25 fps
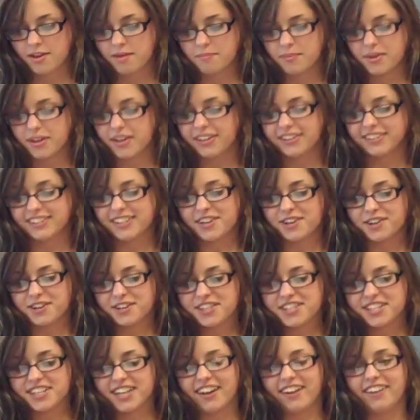Because
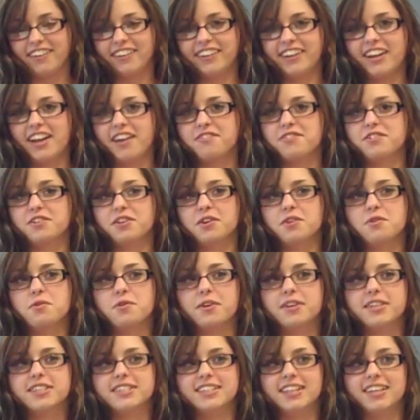they're in jail, and after a
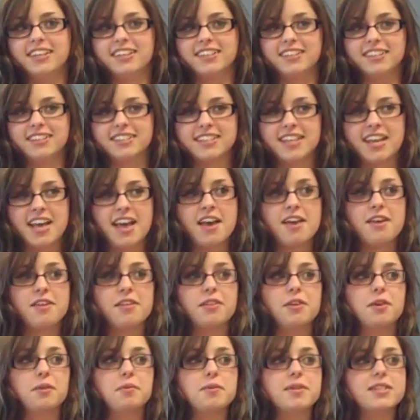court sentence,
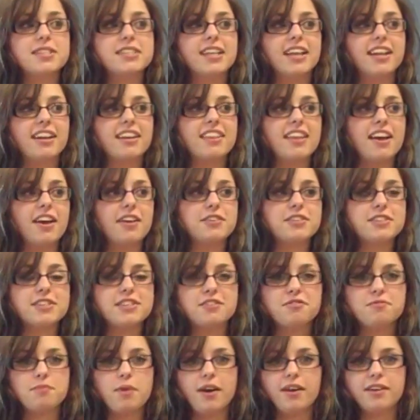they'll be sent
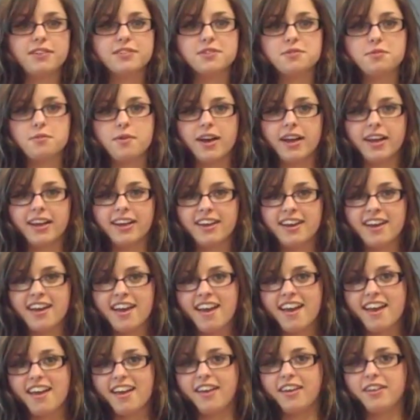thousands of miles away,
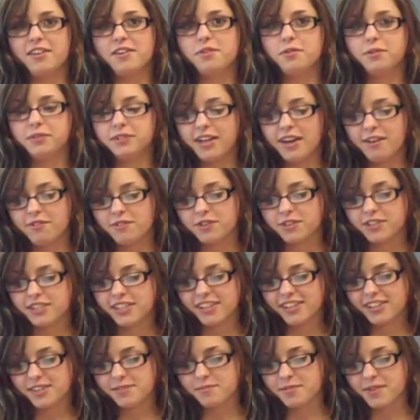and you'll never
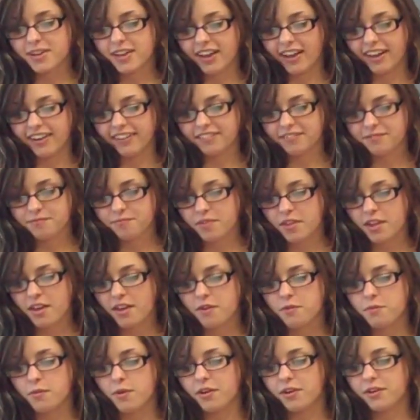see them again.
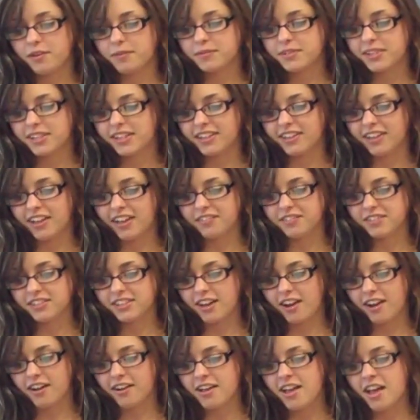Welcome to the
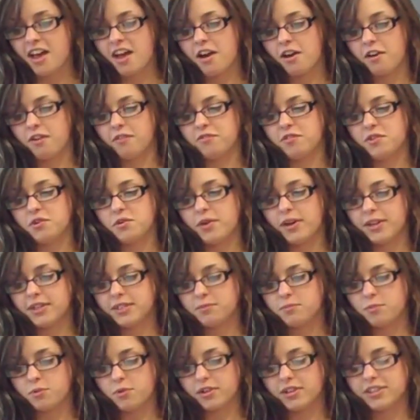lifestyle of
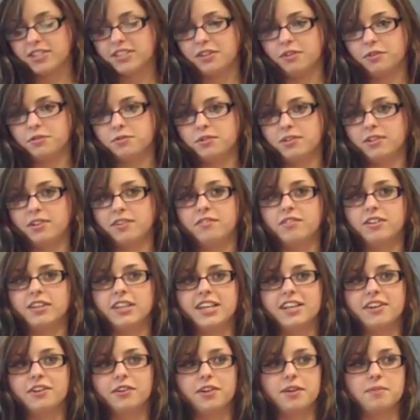U.S.-born children of
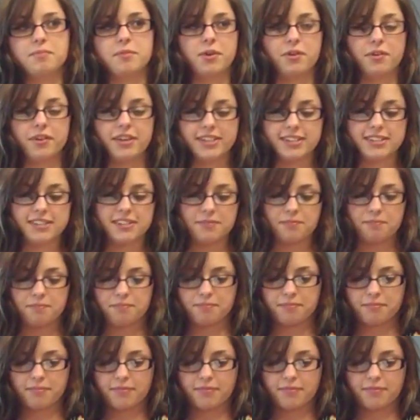illegal immigrants.